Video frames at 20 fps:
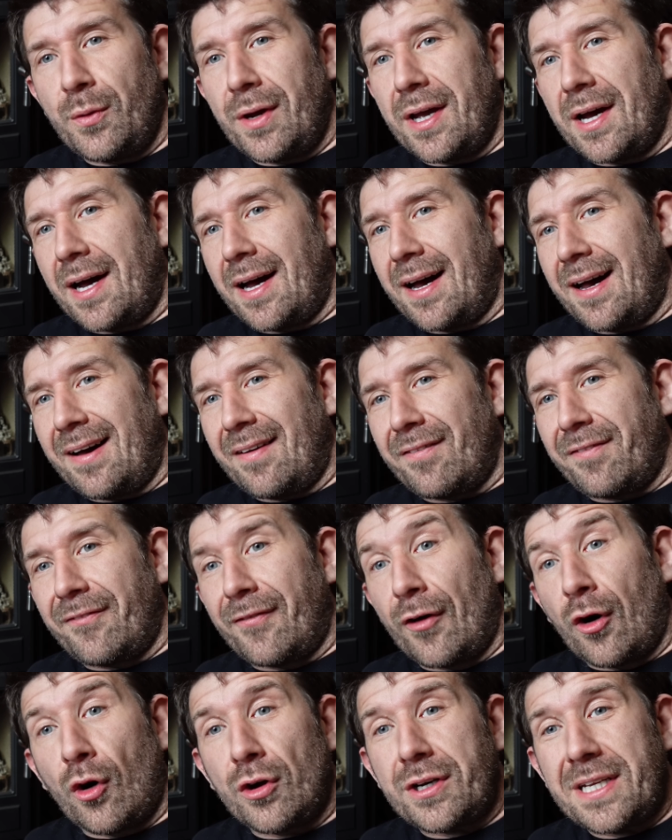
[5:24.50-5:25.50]
we are
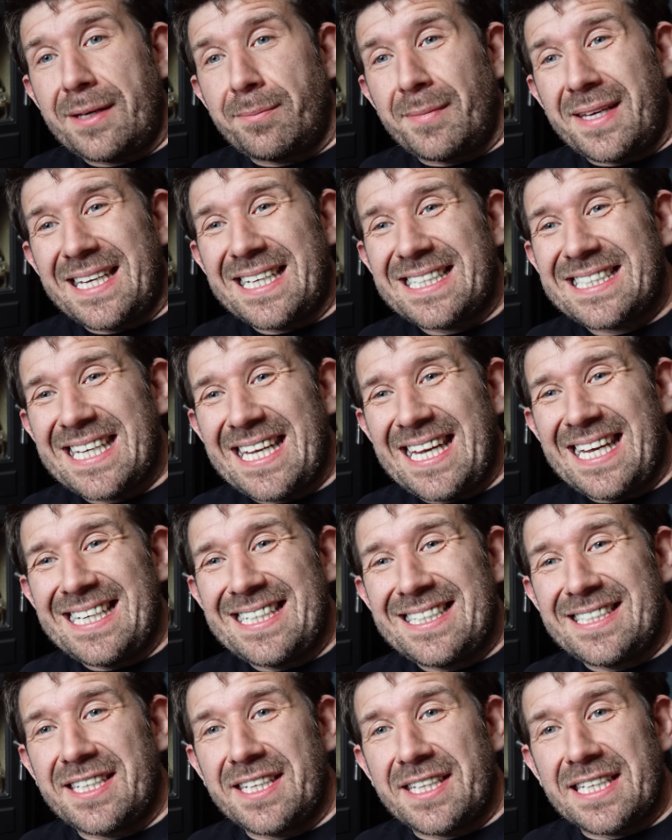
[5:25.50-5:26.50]
40 minutes
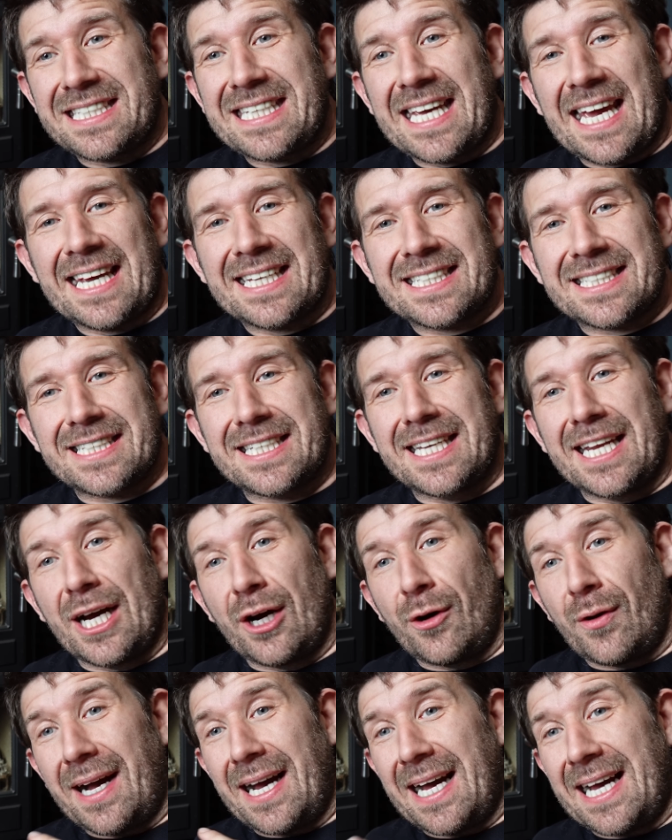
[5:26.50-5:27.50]
into the test
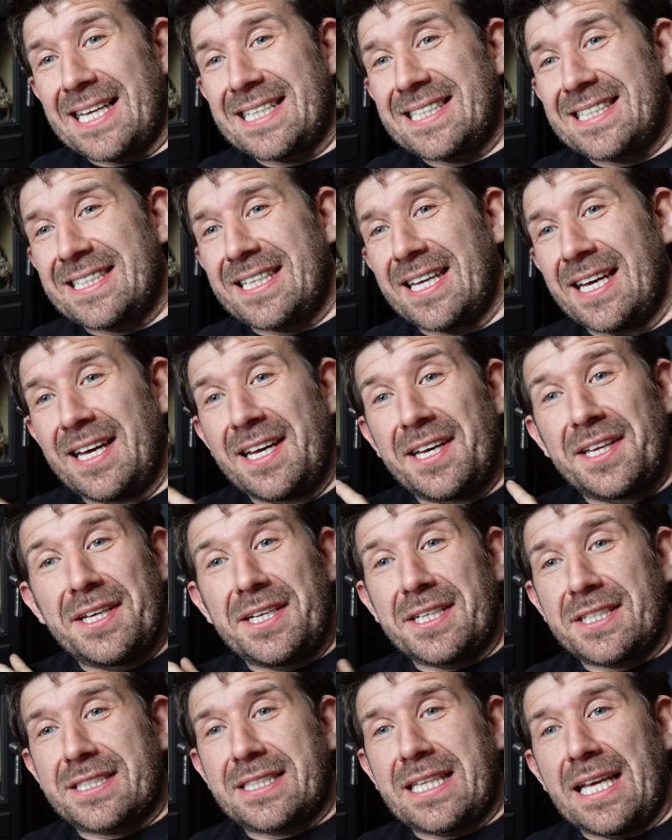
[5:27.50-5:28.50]
now, and they
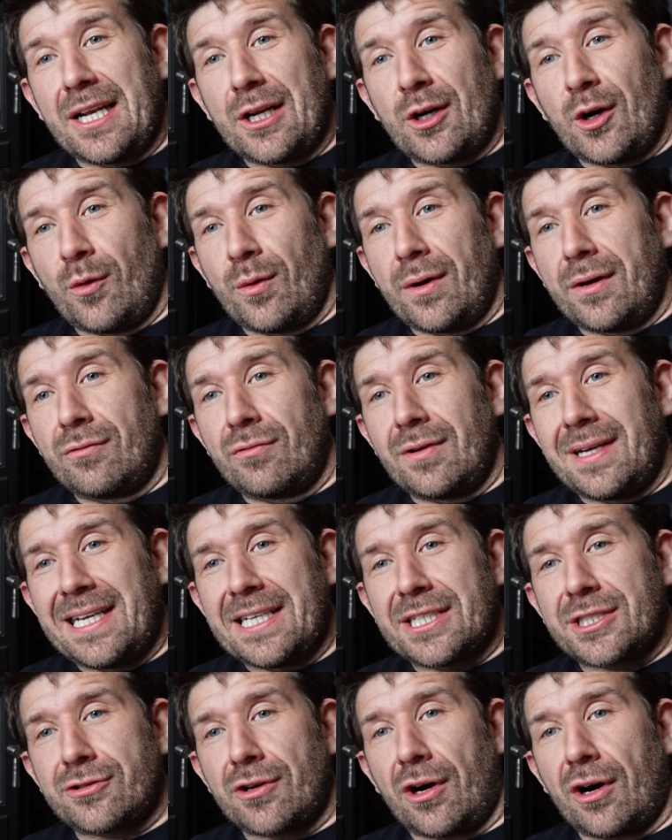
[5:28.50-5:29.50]
are still going really
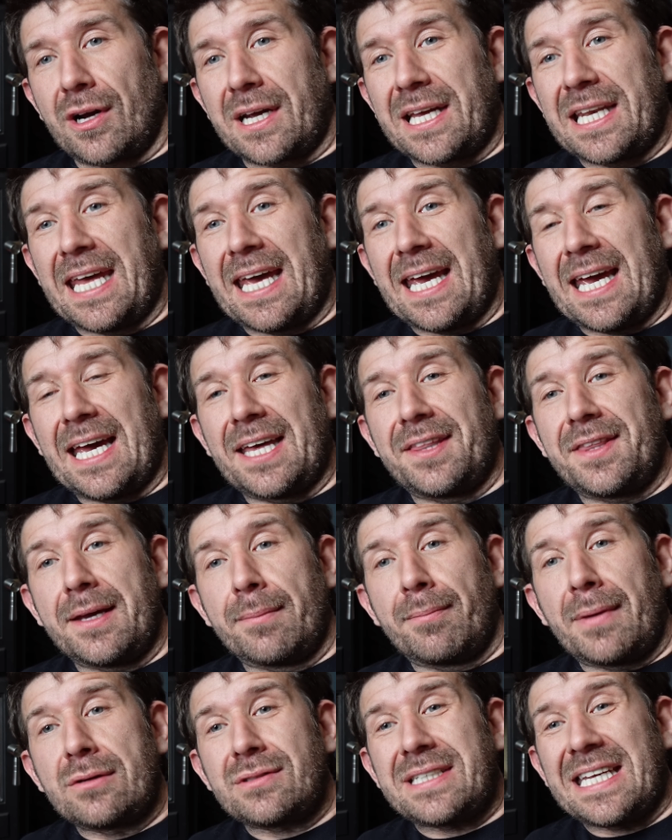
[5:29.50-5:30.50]
strong in there, and the
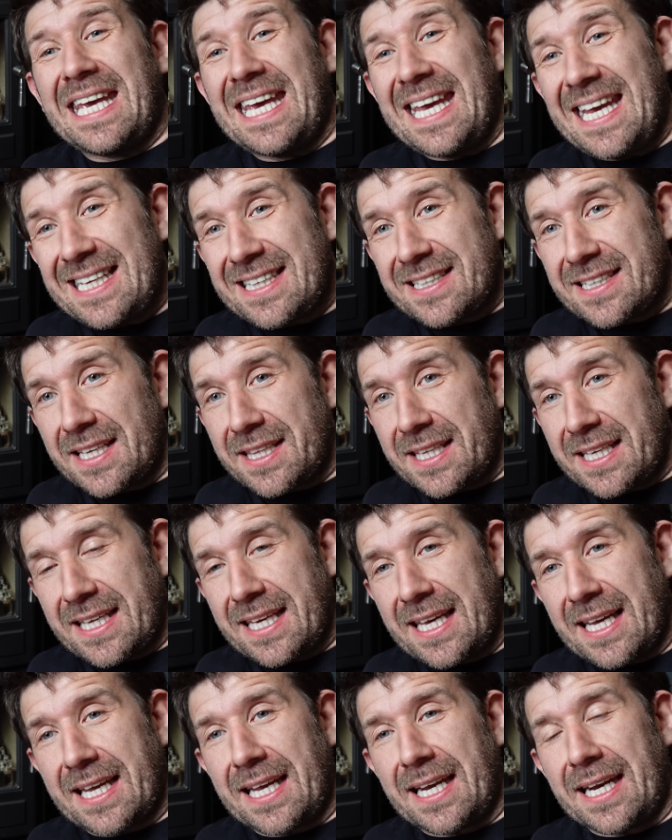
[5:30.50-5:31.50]
amount of heat that they're
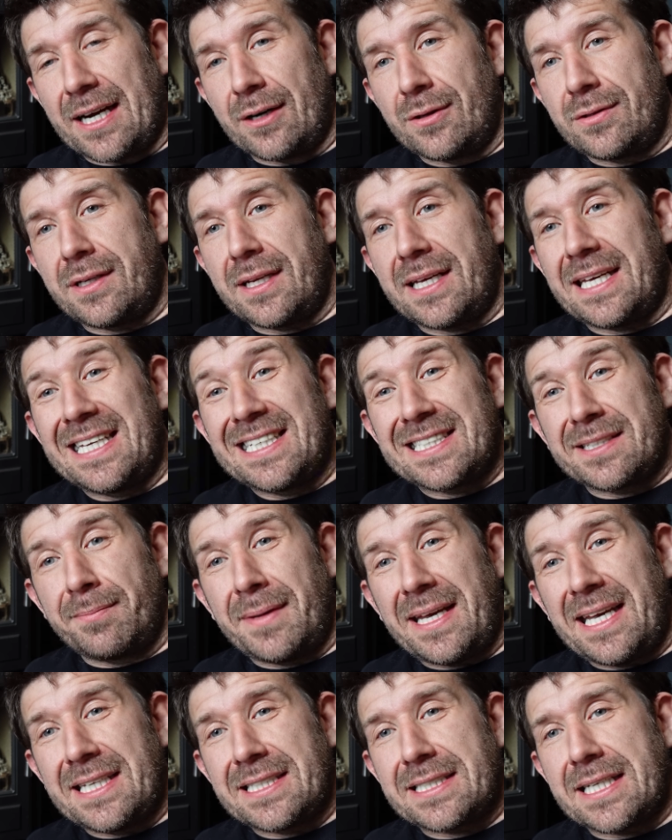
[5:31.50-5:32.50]
kicking out is
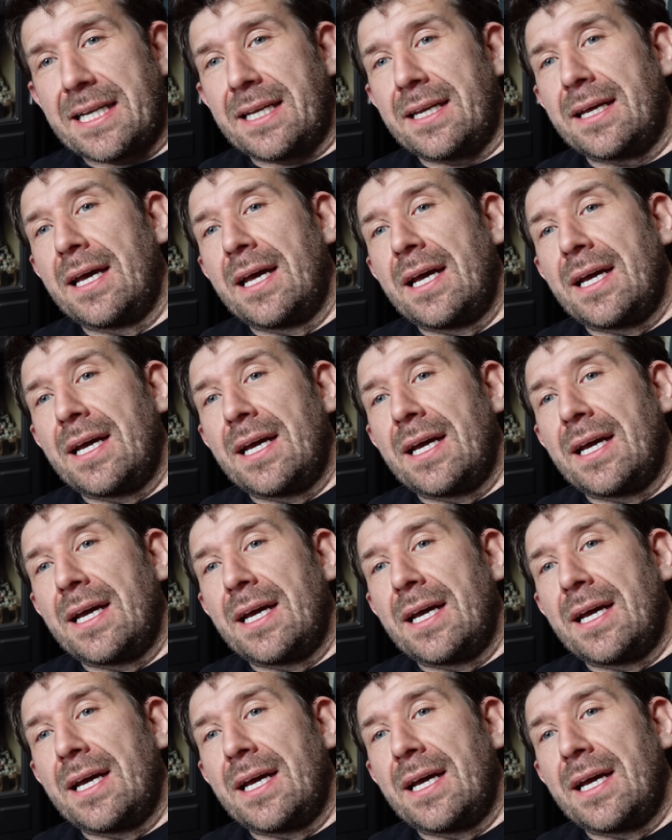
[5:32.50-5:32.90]
amazing.